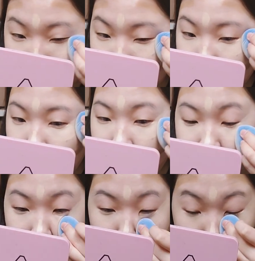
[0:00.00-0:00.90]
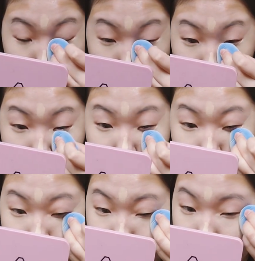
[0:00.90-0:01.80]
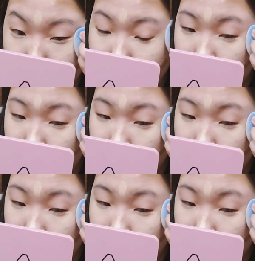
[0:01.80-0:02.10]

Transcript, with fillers: So like having my apartment was like